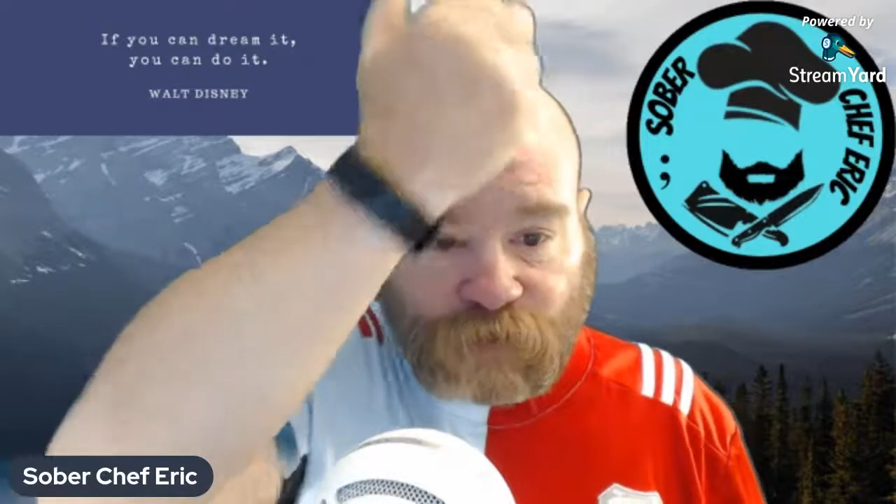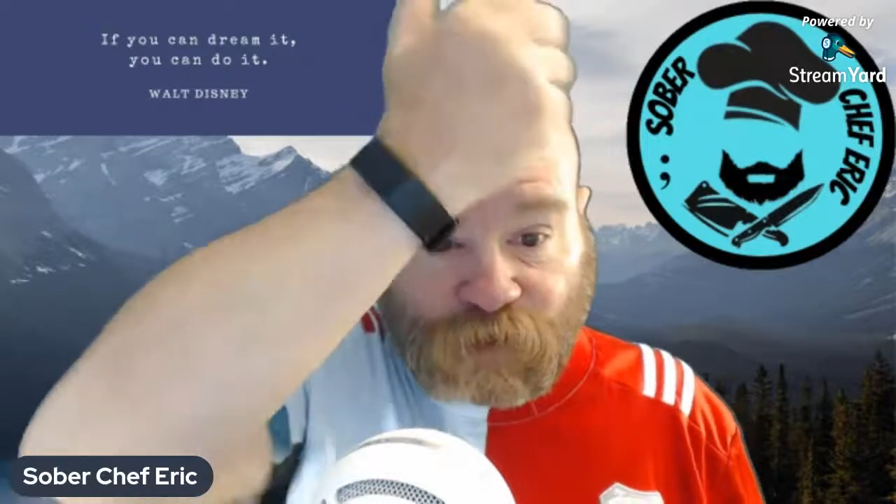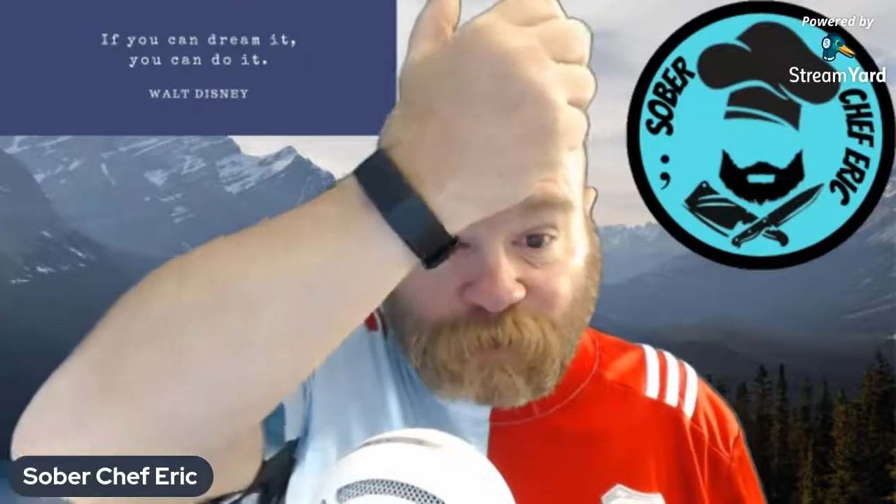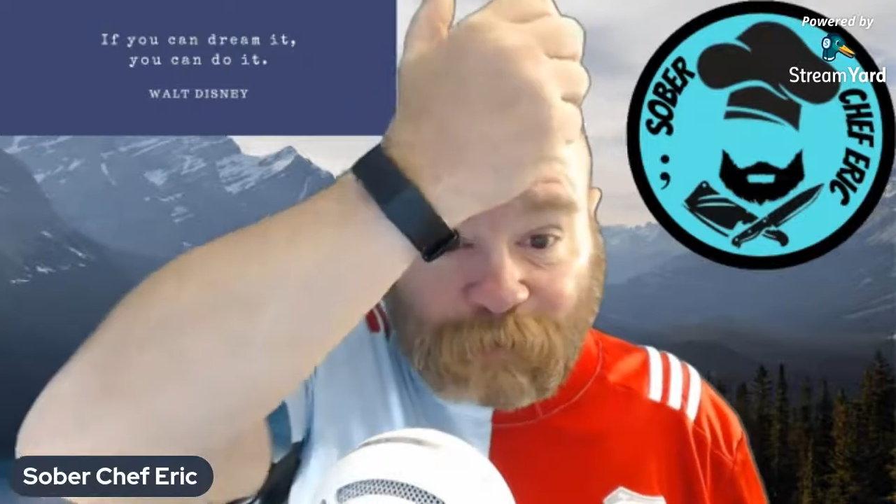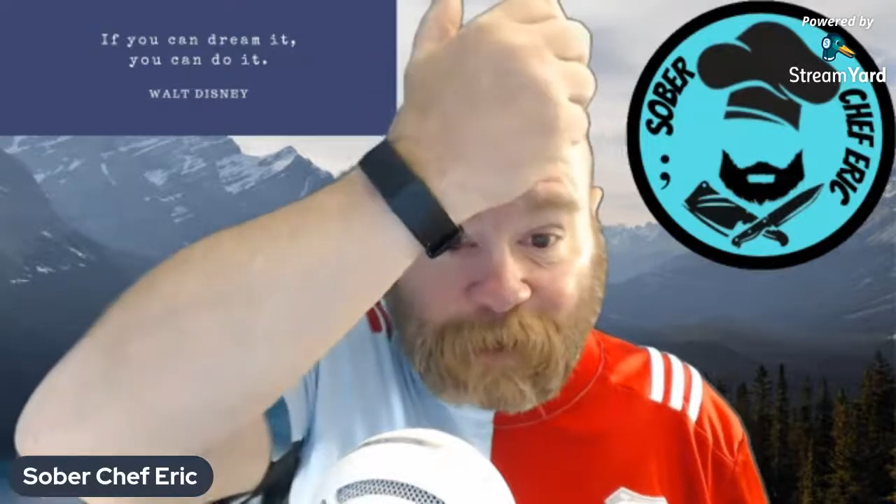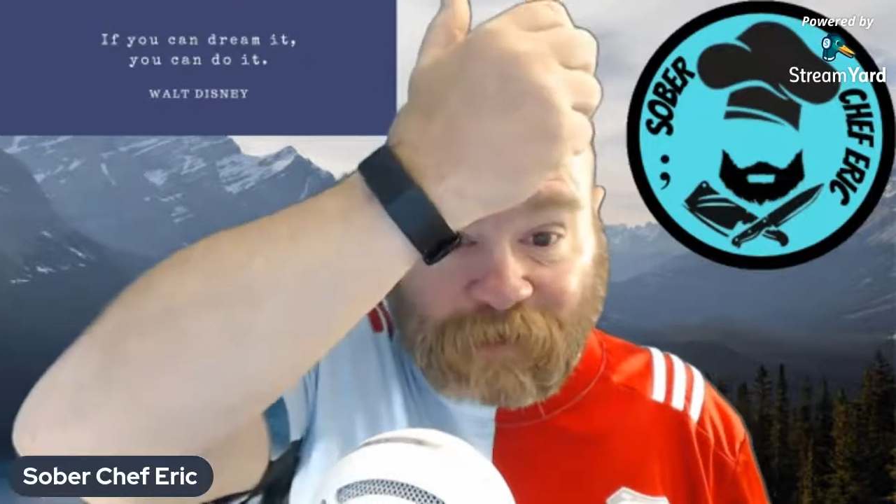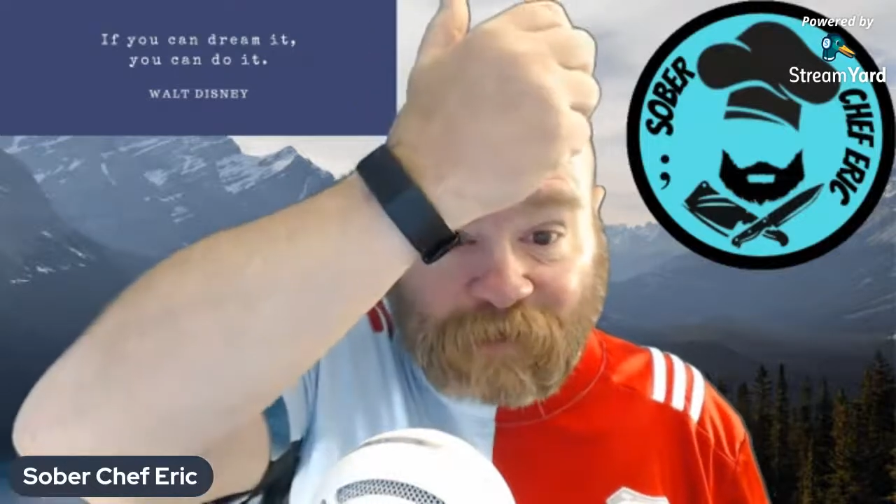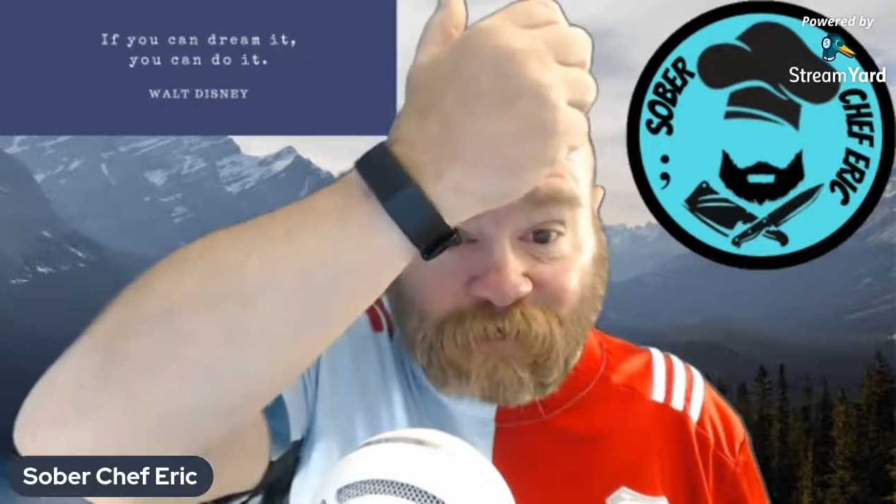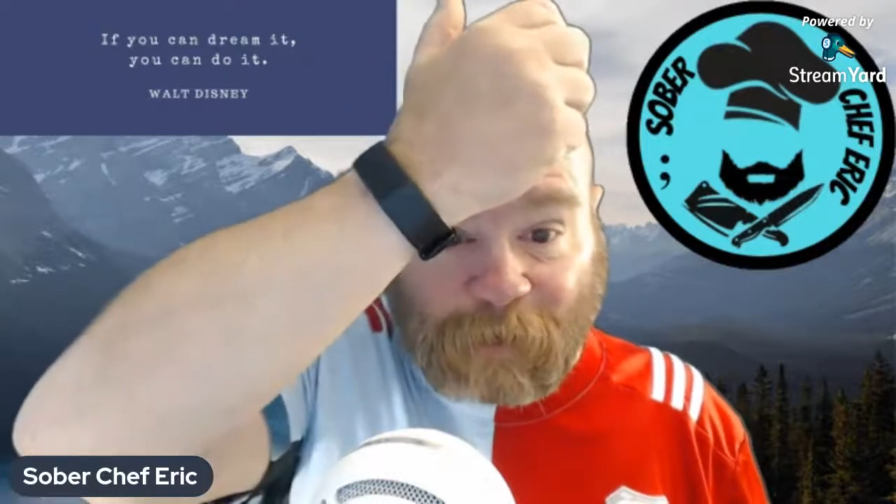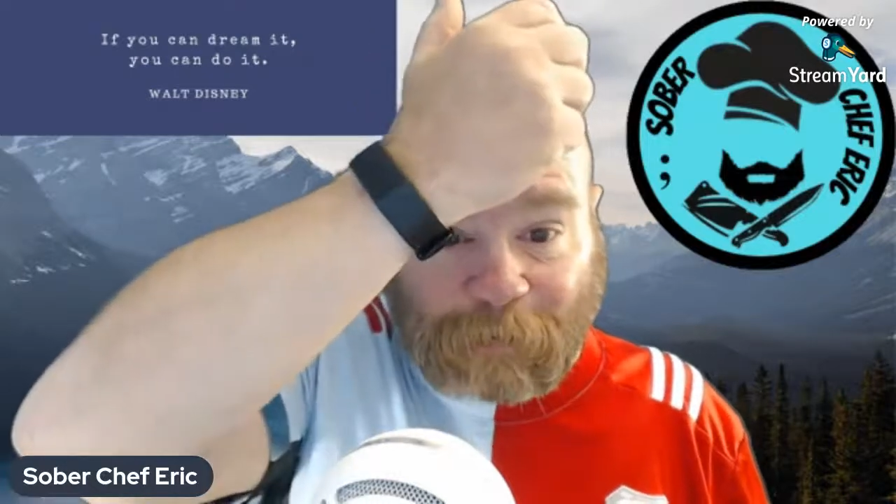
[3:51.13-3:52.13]
just picked
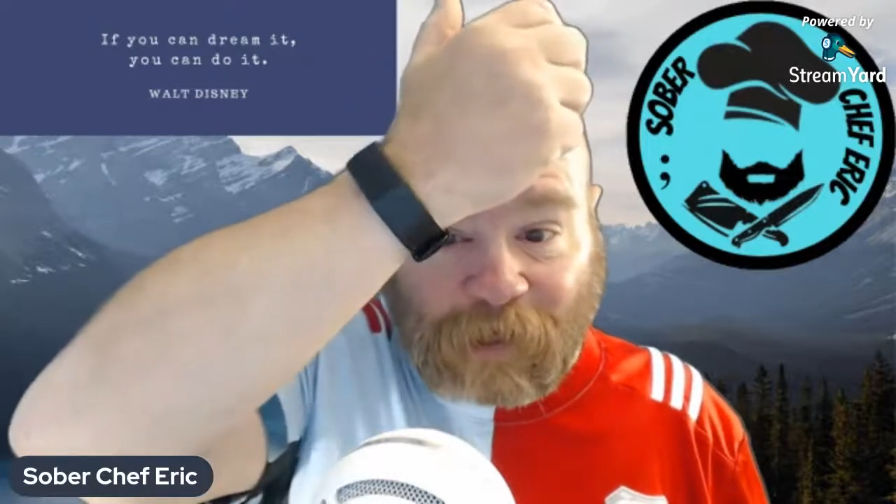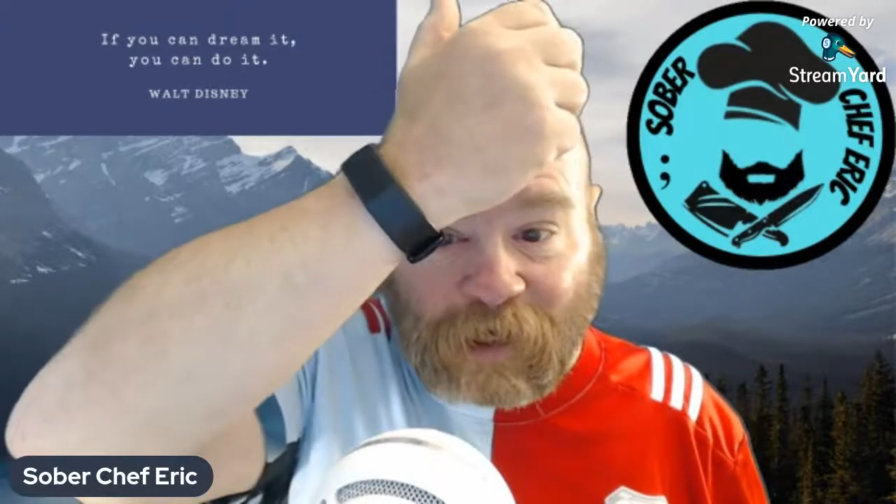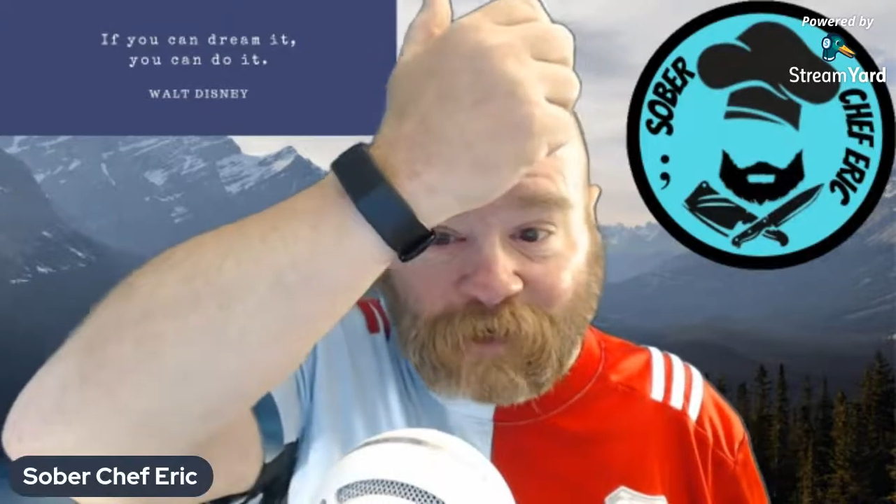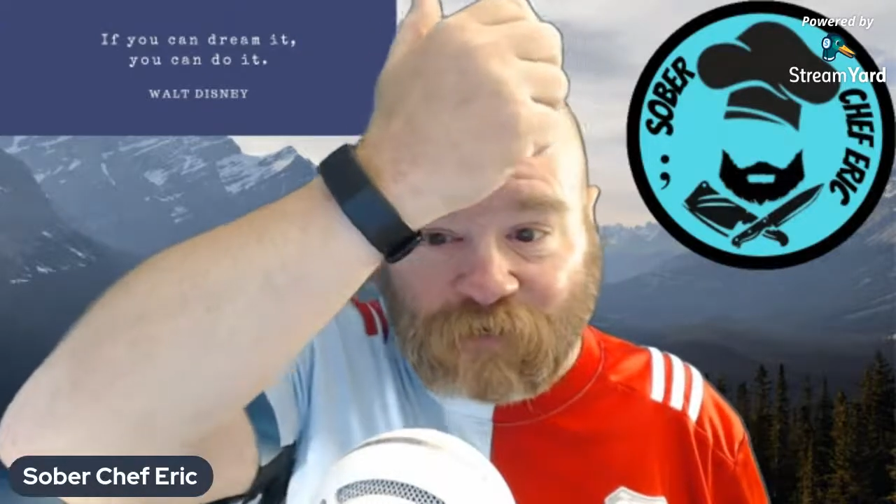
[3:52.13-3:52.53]
this up today